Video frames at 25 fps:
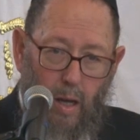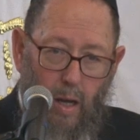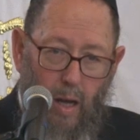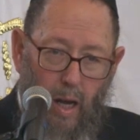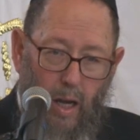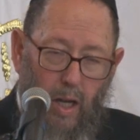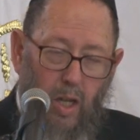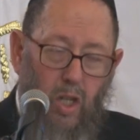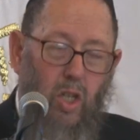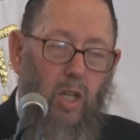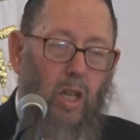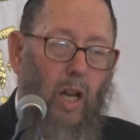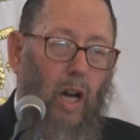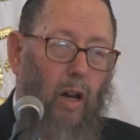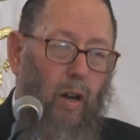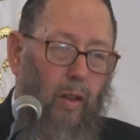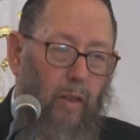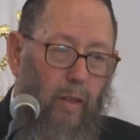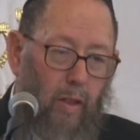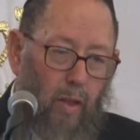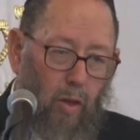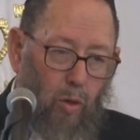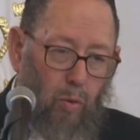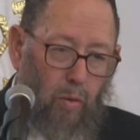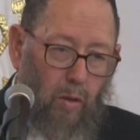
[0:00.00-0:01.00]
I share
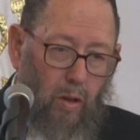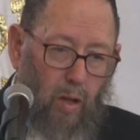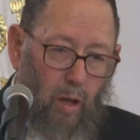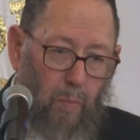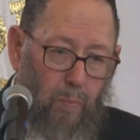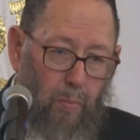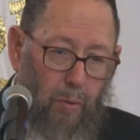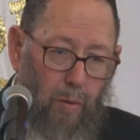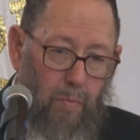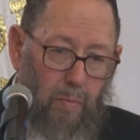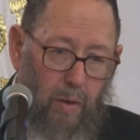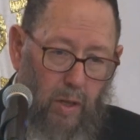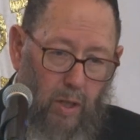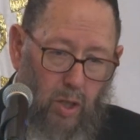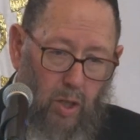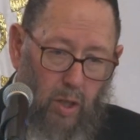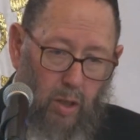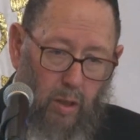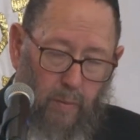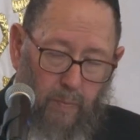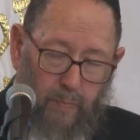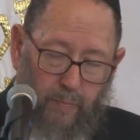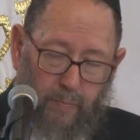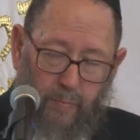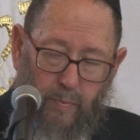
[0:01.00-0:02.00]
this with the
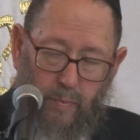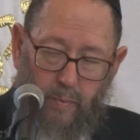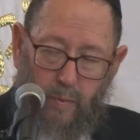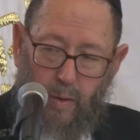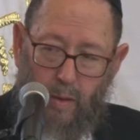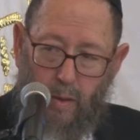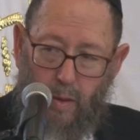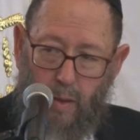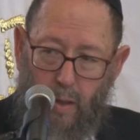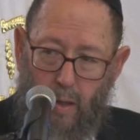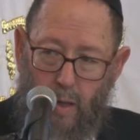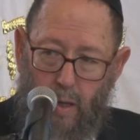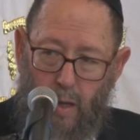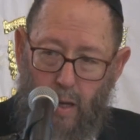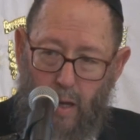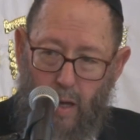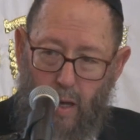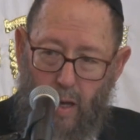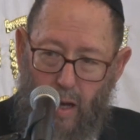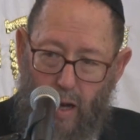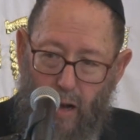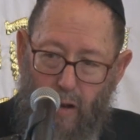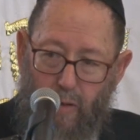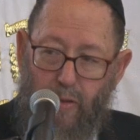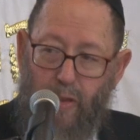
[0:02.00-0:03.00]
permission
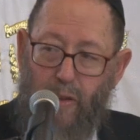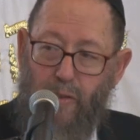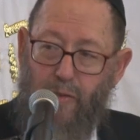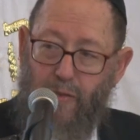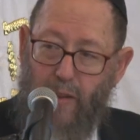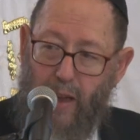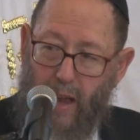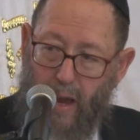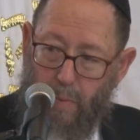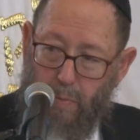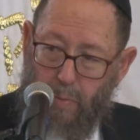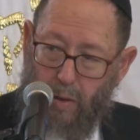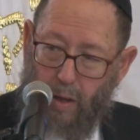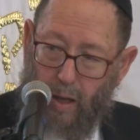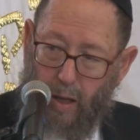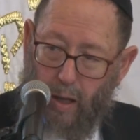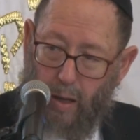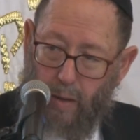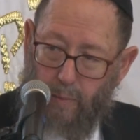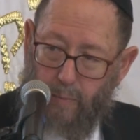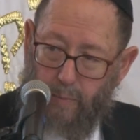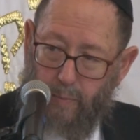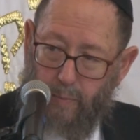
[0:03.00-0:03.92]
of the family.